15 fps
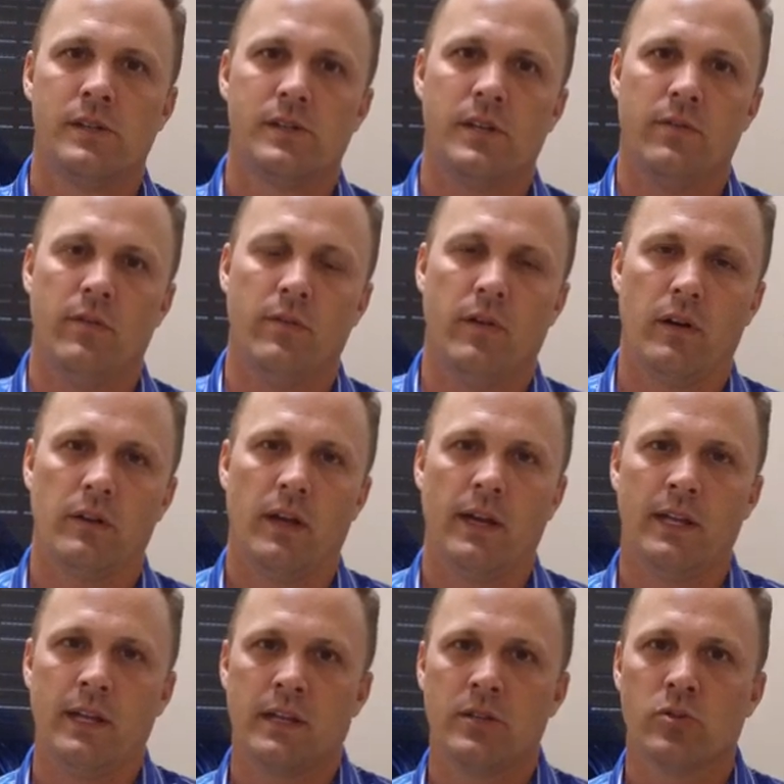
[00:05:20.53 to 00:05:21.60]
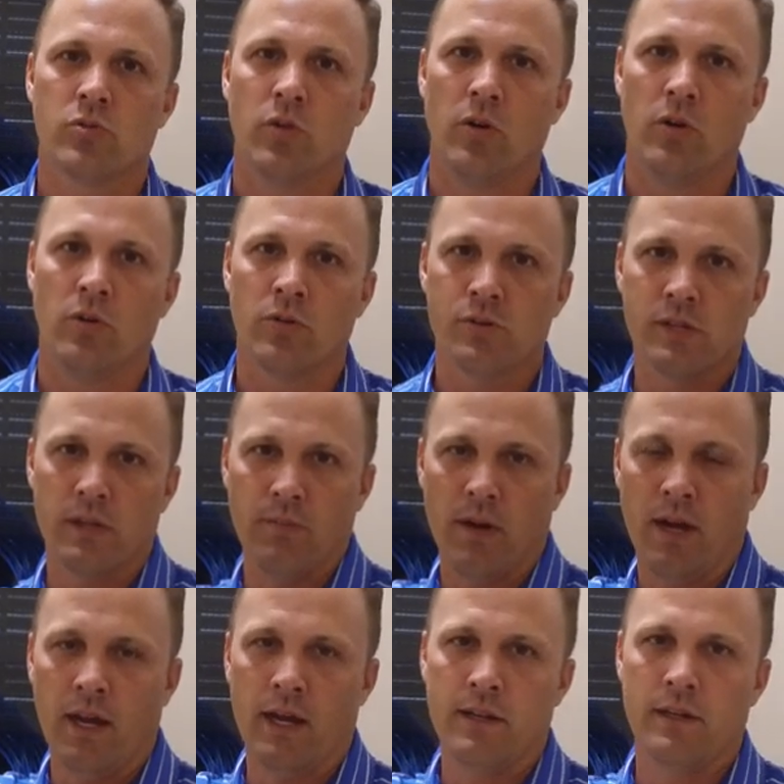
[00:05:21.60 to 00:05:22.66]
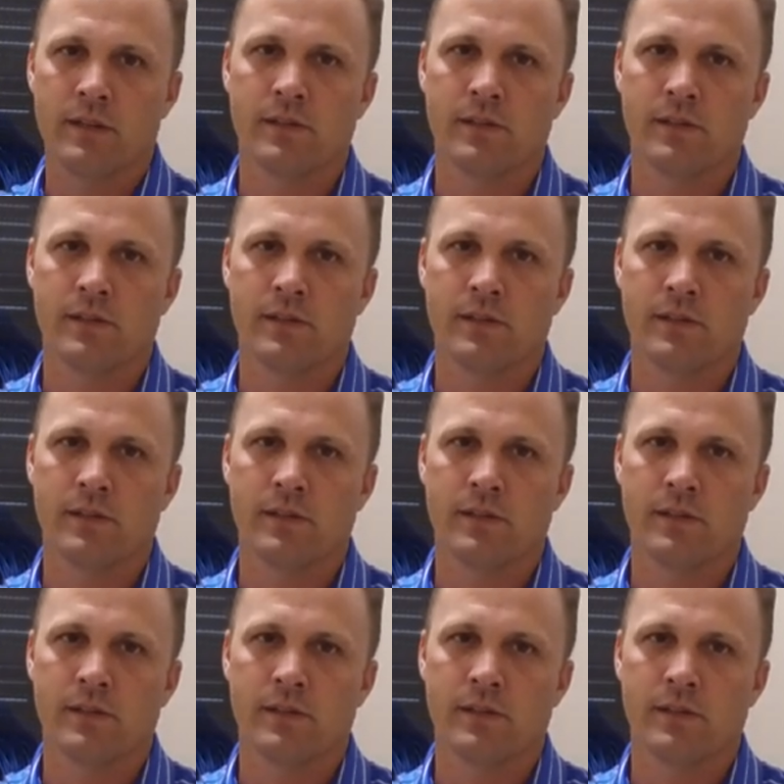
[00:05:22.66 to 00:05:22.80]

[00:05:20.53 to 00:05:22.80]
some of our lighting controls, and behind